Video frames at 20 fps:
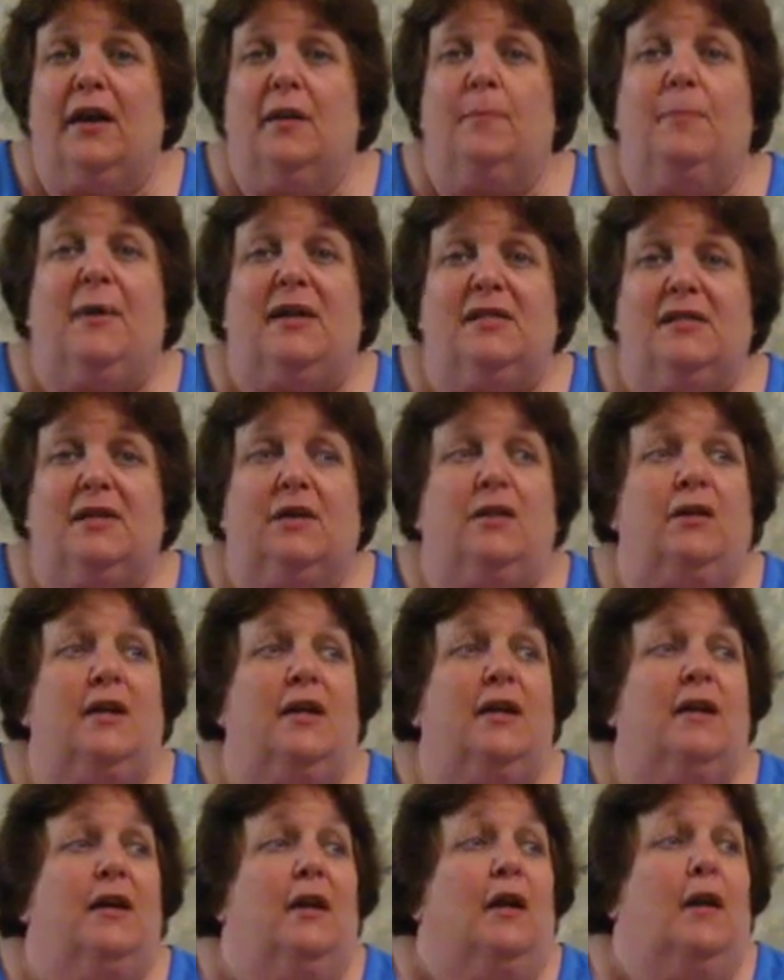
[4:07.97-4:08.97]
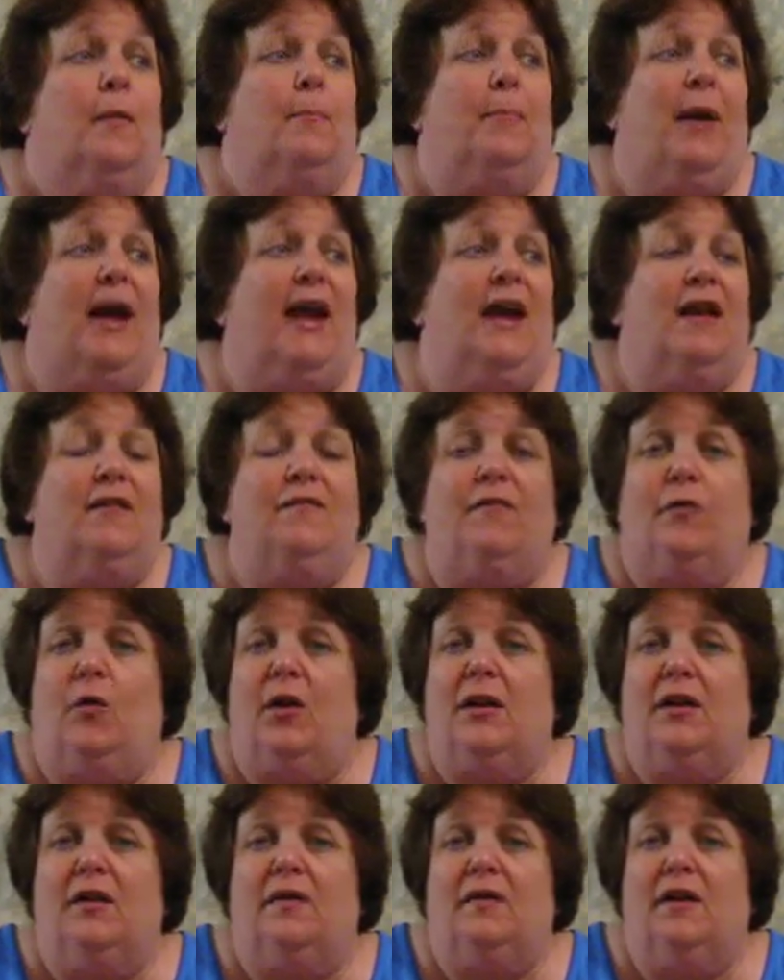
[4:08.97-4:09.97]
It basically paid for
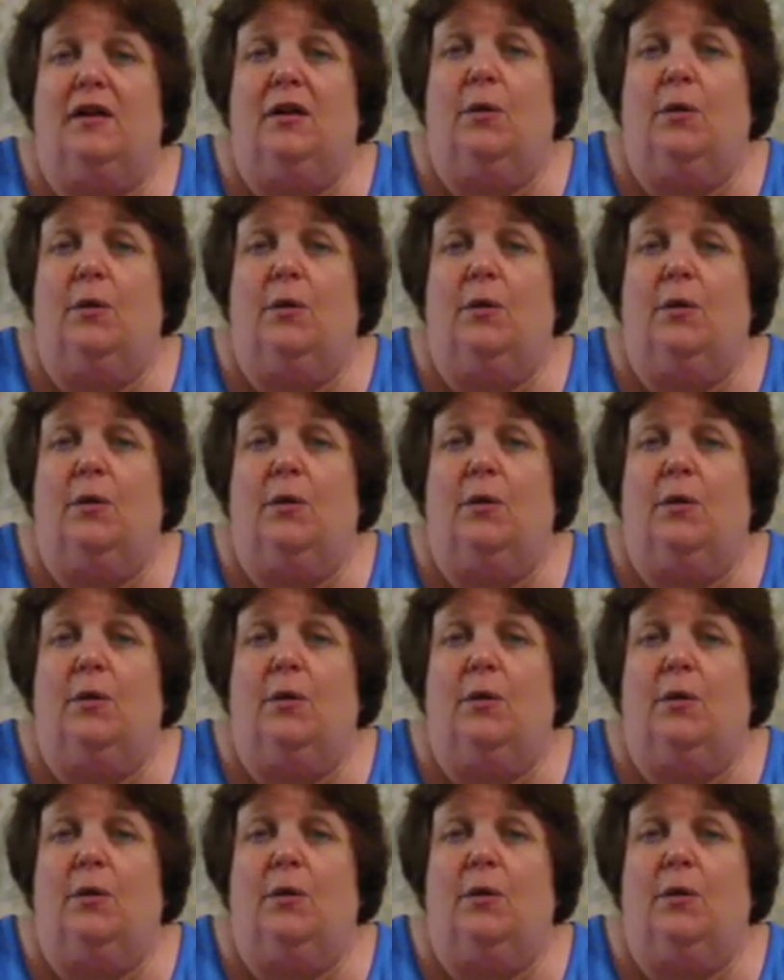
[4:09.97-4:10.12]
anything